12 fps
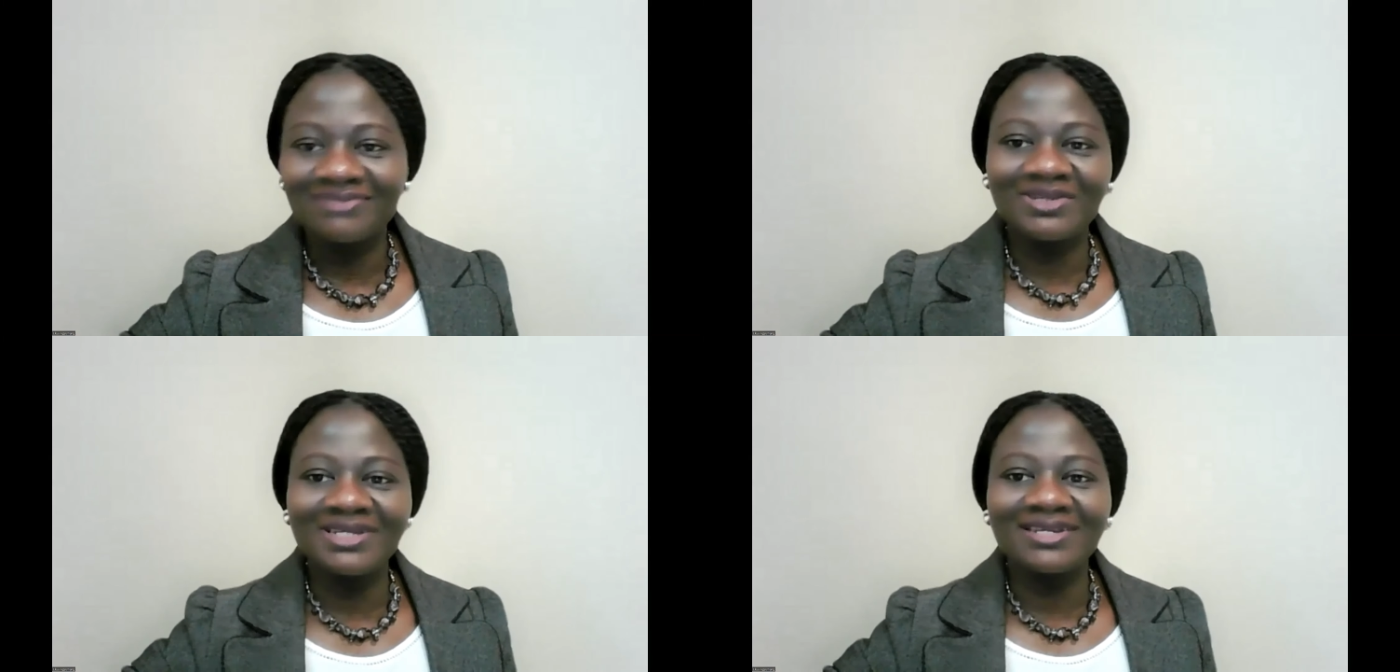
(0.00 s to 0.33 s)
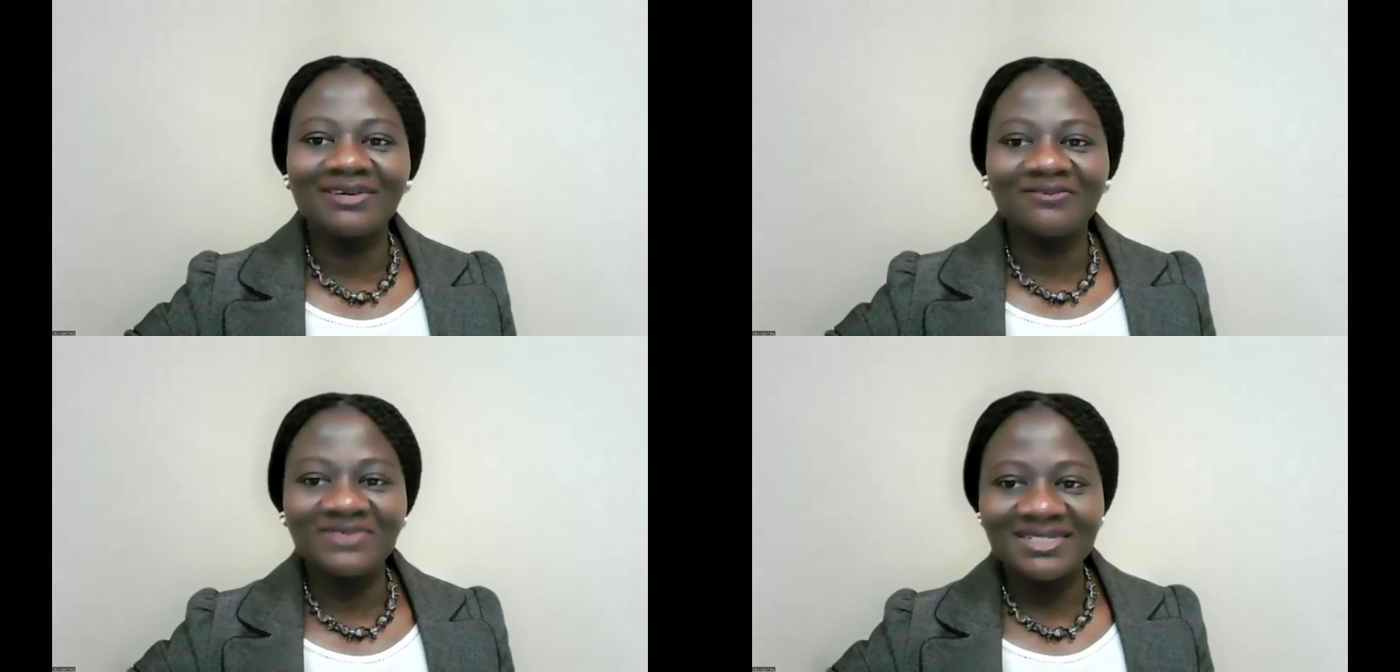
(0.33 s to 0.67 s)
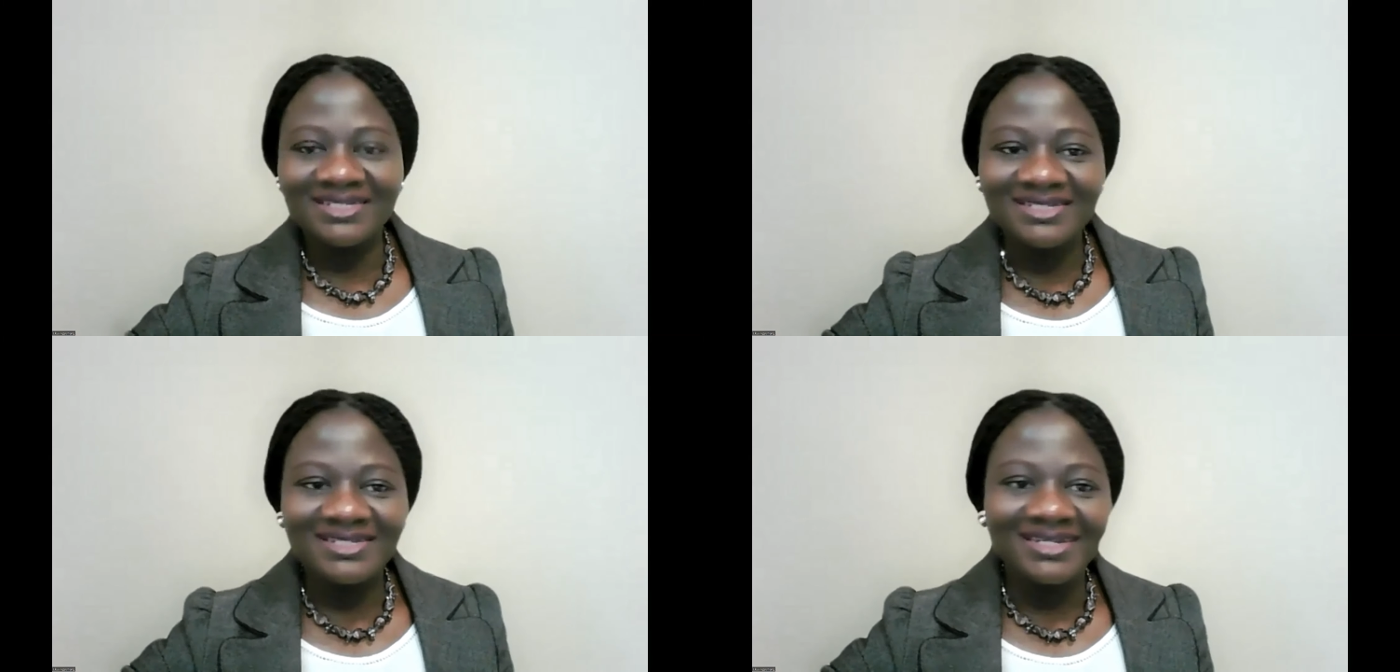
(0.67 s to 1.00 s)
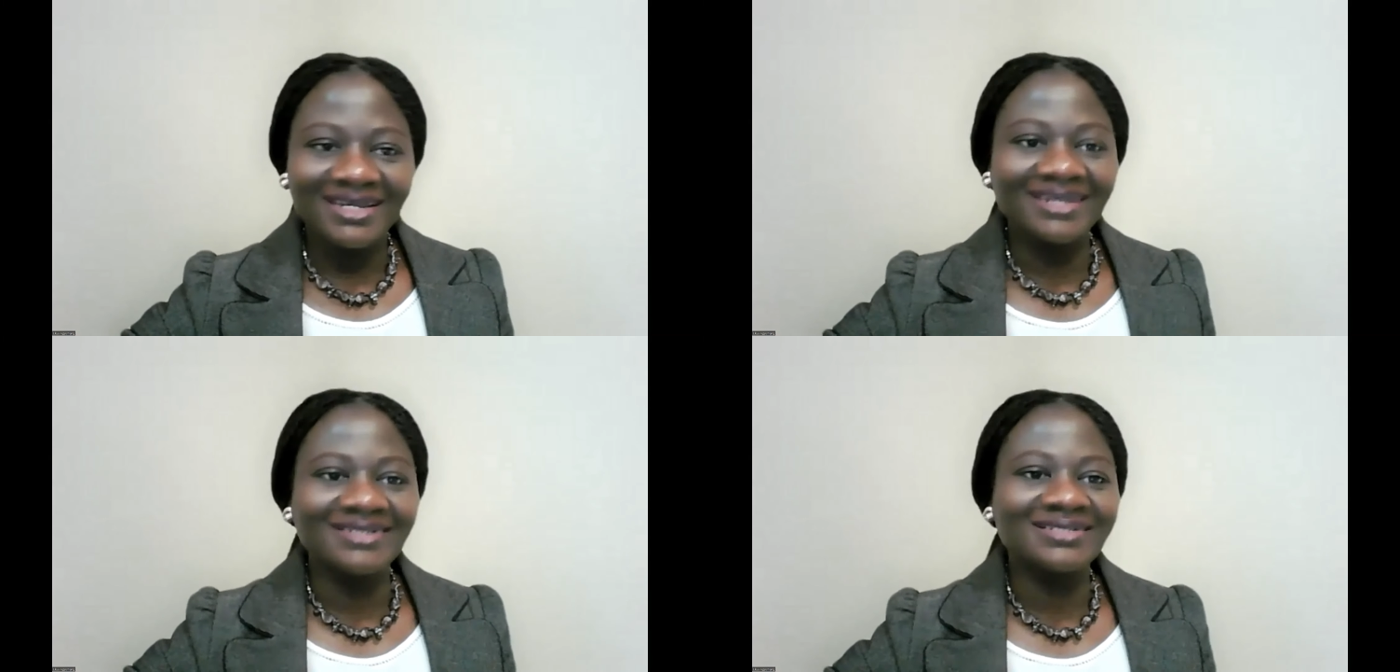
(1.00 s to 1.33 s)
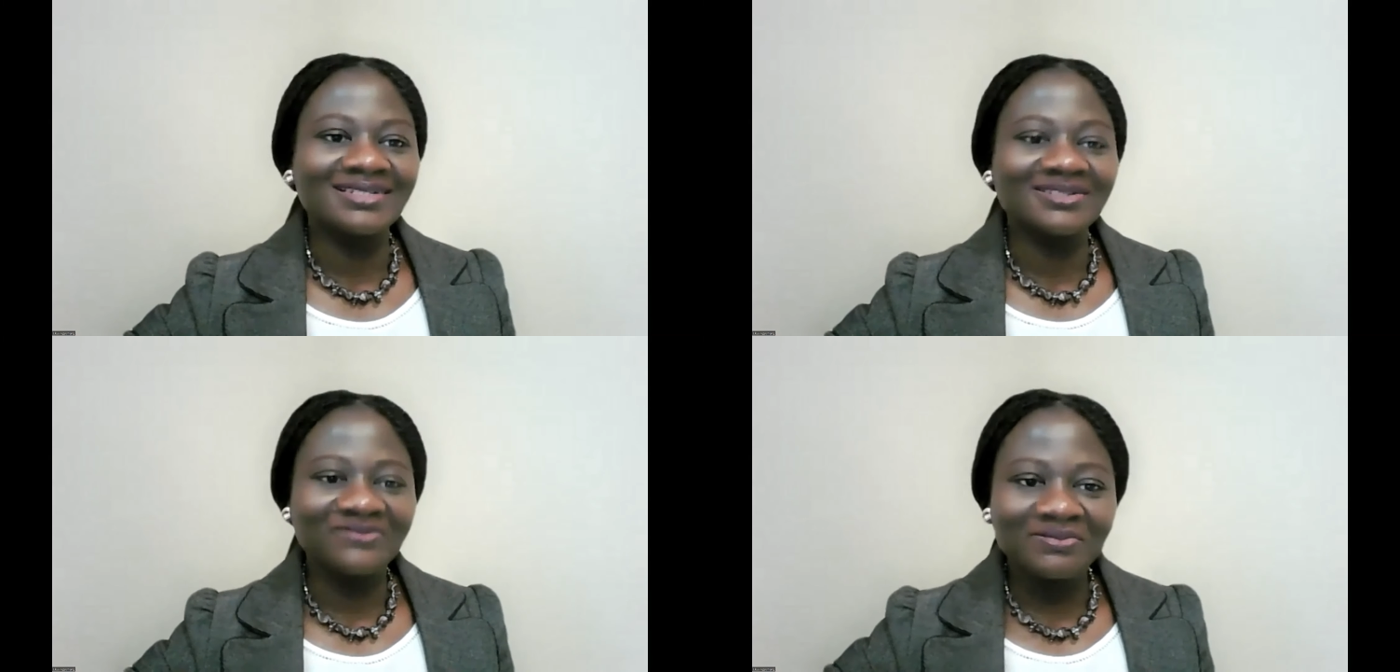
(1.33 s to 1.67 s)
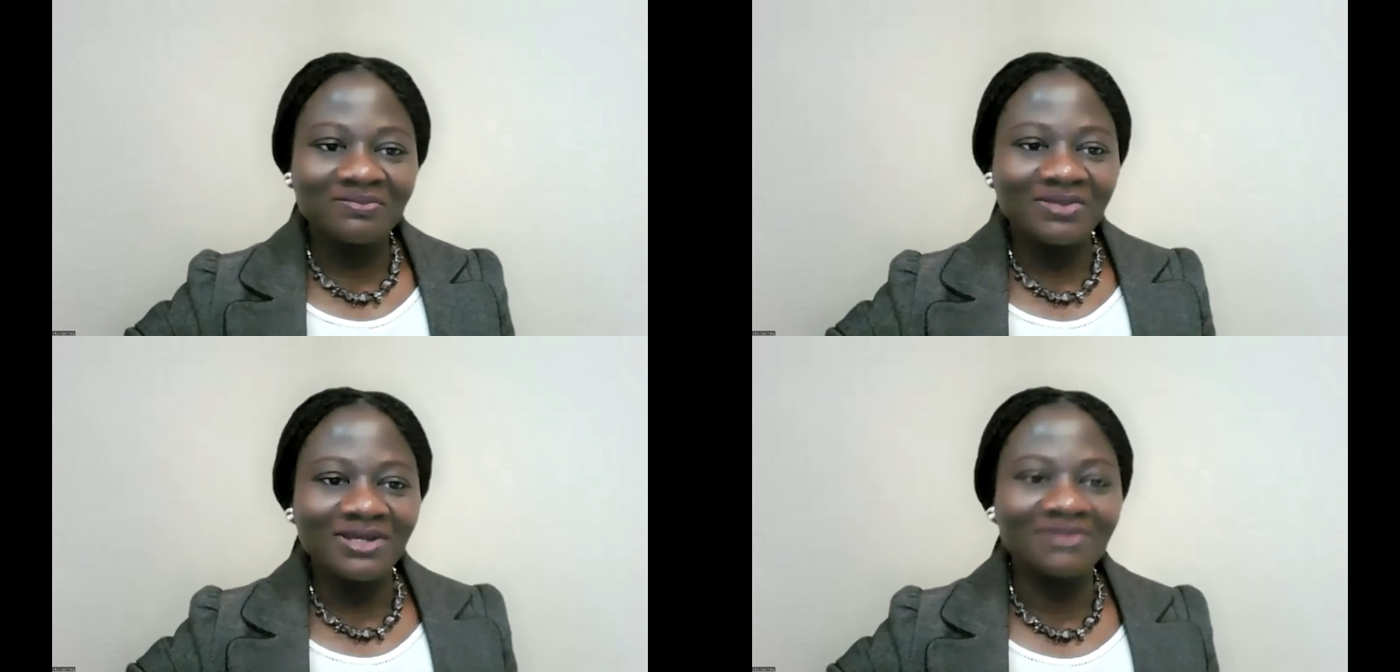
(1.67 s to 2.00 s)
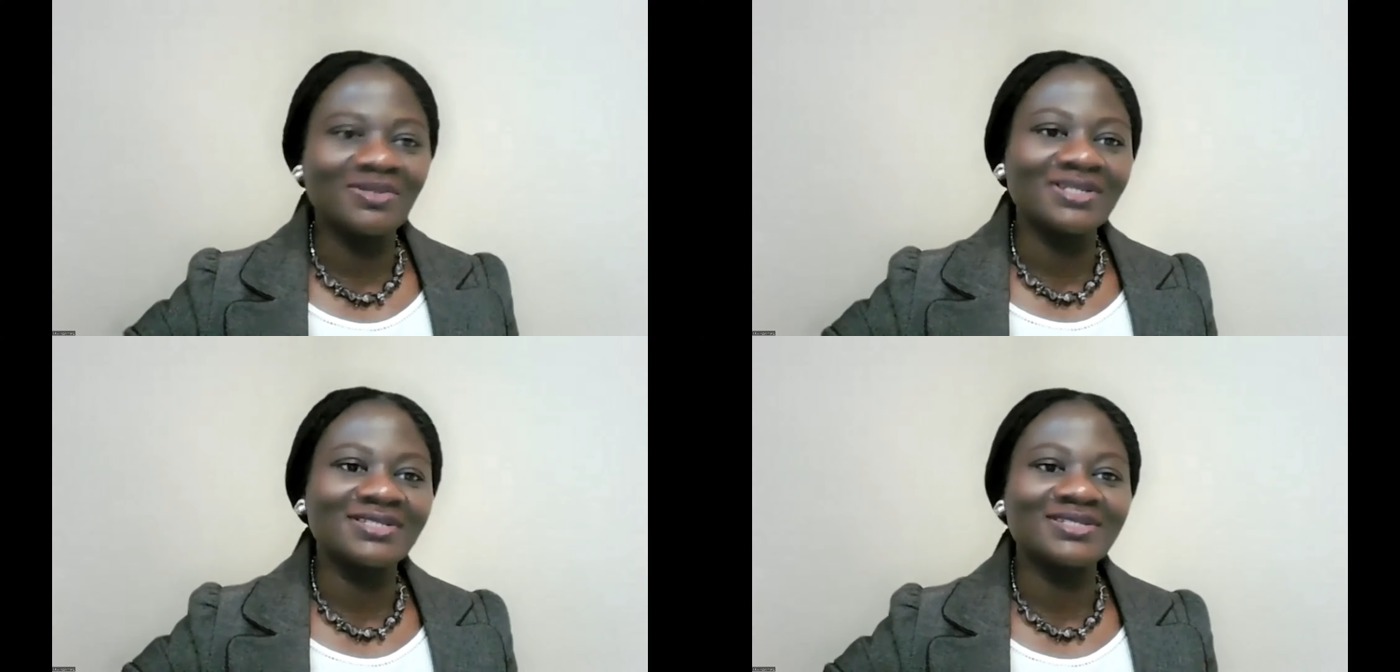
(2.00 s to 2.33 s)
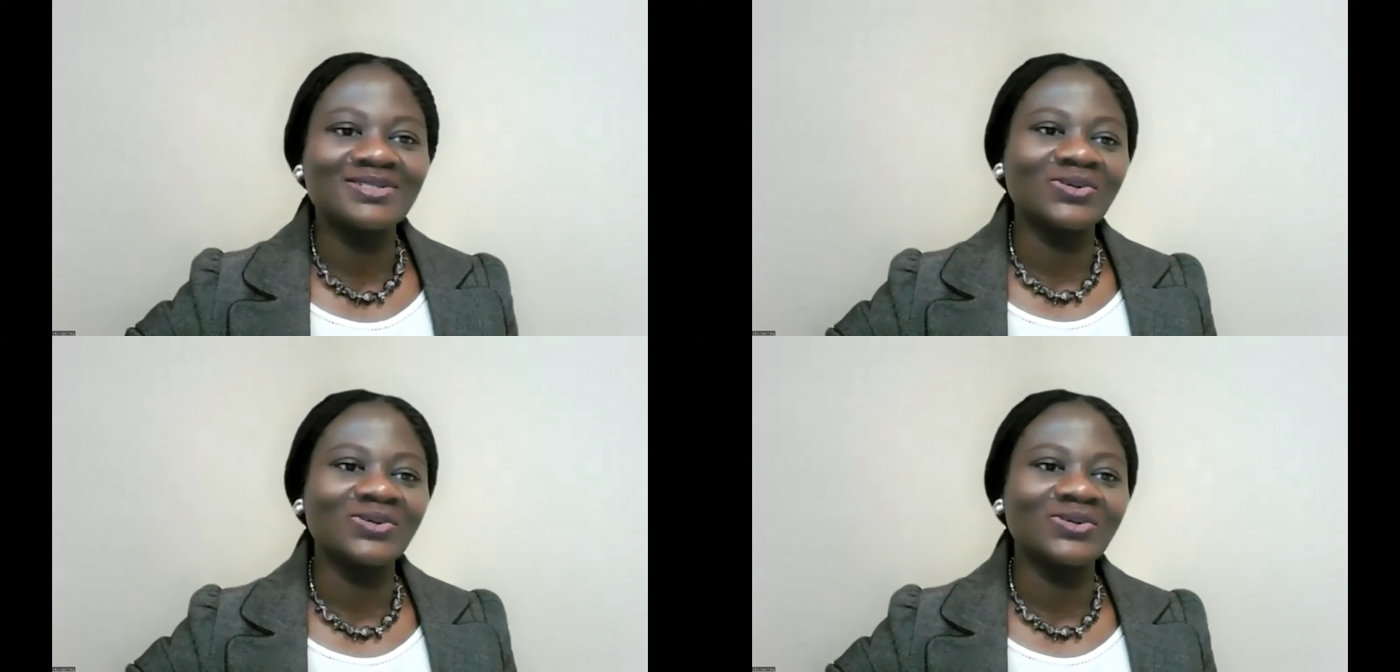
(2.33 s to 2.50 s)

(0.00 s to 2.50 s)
Being a physician, delivering babies,